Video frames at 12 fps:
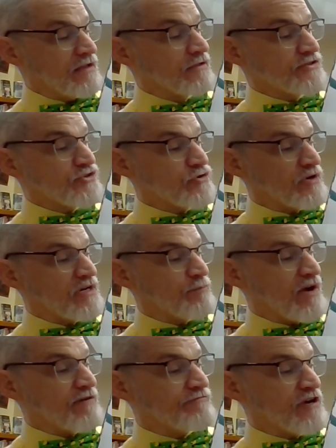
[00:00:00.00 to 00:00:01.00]
illustrated
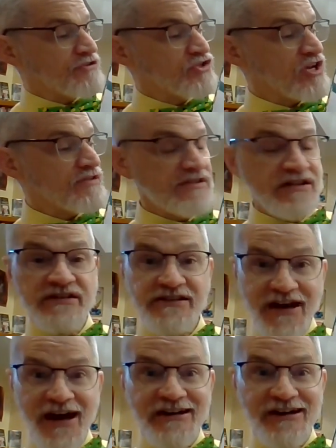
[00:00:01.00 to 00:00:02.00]
by Francesca
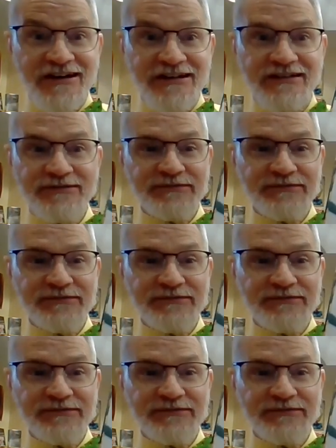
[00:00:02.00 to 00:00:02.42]
Sanna.